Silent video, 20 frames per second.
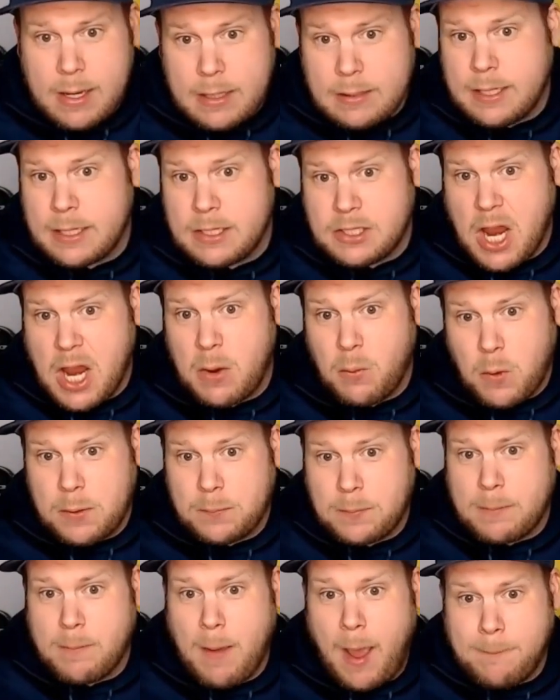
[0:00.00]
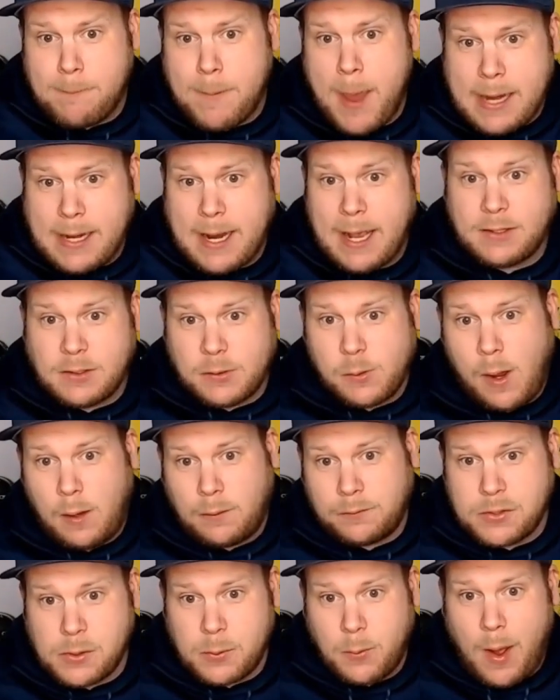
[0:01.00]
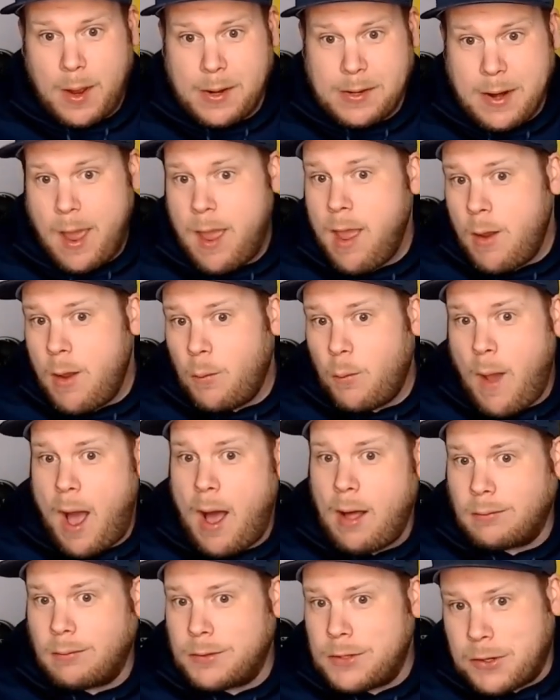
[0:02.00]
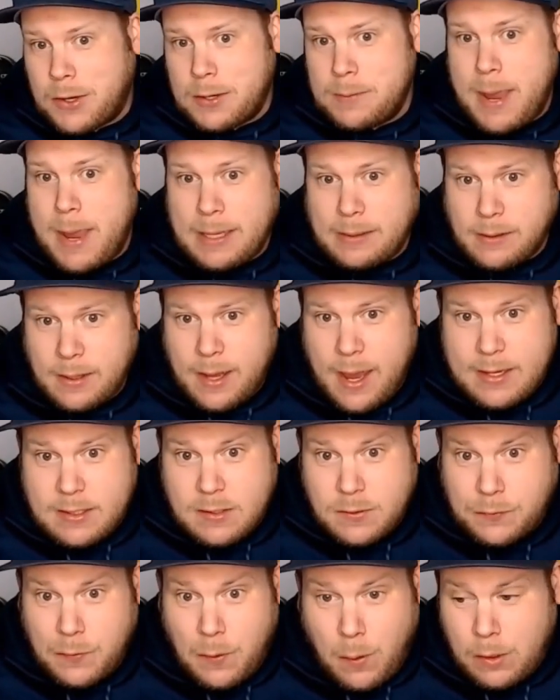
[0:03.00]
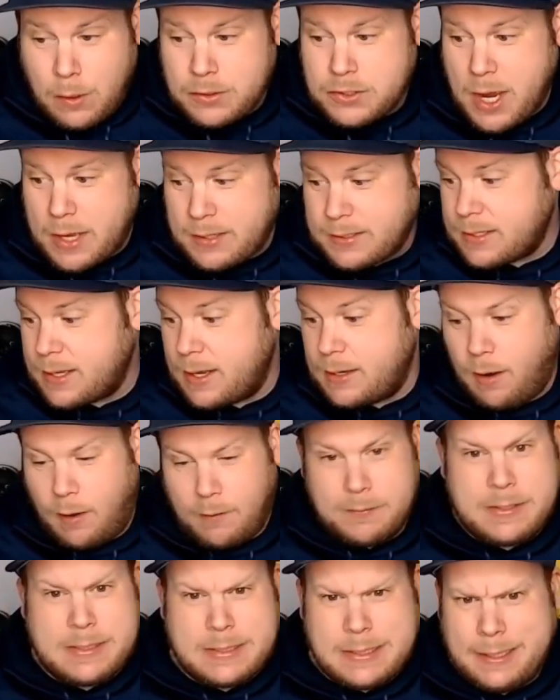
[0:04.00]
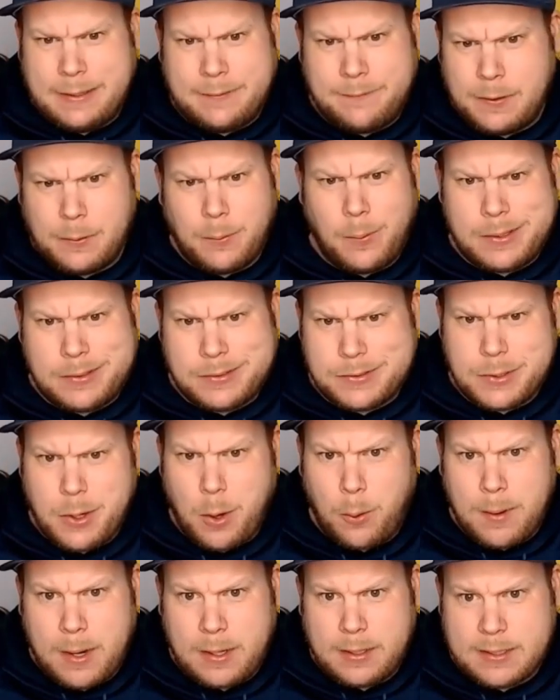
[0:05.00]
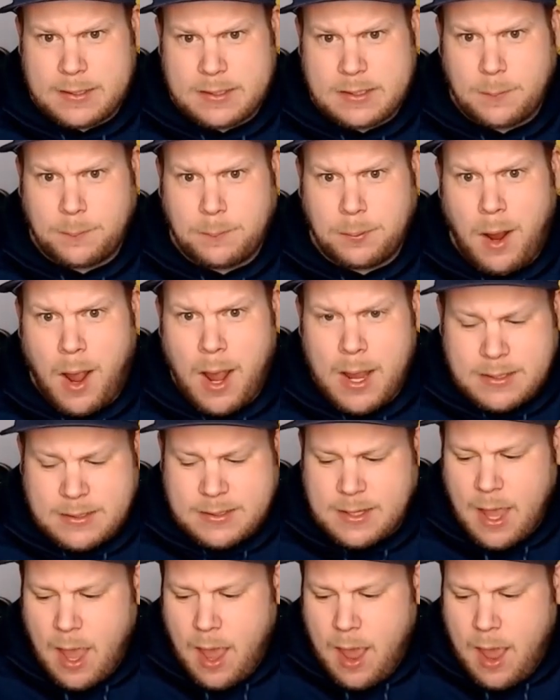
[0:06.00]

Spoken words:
DJ would be my bet at 12-1. Well, you can make the case for Justin. Obviously, if he wins, nobody is surprised.